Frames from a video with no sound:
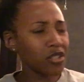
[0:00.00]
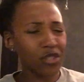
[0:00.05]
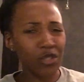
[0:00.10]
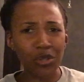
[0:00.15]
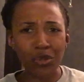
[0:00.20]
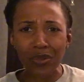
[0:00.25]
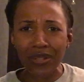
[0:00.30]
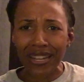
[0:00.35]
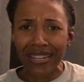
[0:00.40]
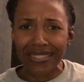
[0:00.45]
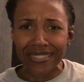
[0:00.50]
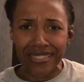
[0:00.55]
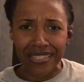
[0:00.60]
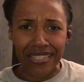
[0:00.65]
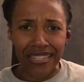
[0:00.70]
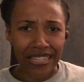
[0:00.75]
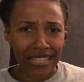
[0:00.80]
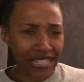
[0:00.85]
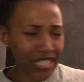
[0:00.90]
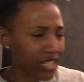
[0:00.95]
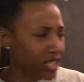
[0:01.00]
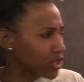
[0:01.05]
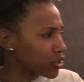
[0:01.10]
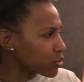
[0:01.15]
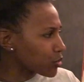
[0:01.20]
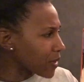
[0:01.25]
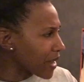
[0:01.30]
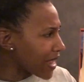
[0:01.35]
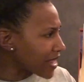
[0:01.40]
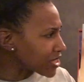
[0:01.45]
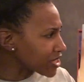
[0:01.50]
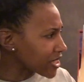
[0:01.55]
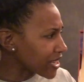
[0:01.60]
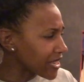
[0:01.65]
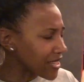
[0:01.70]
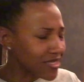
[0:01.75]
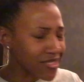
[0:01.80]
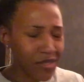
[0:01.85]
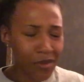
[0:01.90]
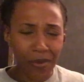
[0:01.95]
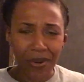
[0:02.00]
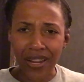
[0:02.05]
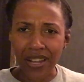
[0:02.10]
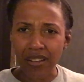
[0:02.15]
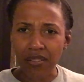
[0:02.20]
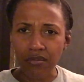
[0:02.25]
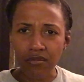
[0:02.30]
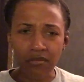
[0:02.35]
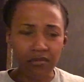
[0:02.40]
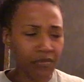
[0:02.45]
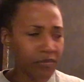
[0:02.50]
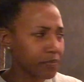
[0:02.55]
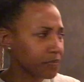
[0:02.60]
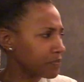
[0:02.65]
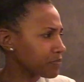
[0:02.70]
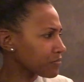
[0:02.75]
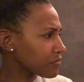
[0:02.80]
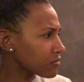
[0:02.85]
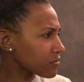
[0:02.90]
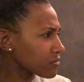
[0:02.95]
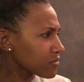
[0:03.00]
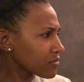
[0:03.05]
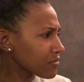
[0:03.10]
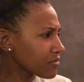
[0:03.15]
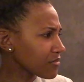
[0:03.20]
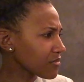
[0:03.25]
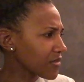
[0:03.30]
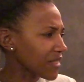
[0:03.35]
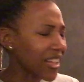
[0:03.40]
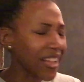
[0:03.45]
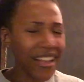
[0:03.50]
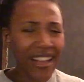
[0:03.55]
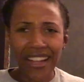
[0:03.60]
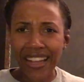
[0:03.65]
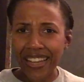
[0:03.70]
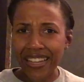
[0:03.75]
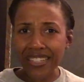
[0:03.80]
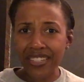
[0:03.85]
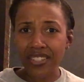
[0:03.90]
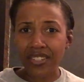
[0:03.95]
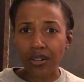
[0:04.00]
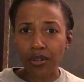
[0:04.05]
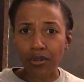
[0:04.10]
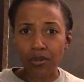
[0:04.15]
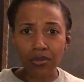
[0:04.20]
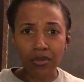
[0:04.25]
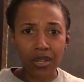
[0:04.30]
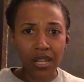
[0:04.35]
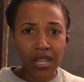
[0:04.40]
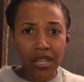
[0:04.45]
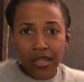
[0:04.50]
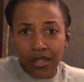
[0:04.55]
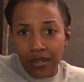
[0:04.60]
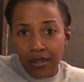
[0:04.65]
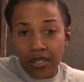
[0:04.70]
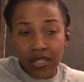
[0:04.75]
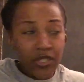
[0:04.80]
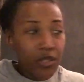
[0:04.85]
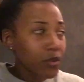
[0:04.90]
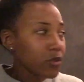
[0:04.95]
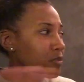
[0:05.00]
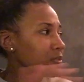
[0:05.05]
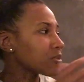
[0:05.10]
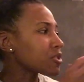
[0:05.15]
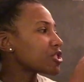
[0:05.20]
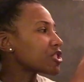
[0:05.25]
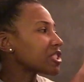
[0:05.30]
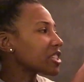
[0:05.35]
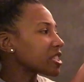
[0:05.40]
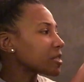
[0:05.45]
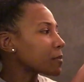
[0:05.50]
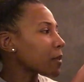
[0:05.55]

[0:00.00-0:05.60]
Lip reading: Do you guys see any trash cans around? I don't. So she's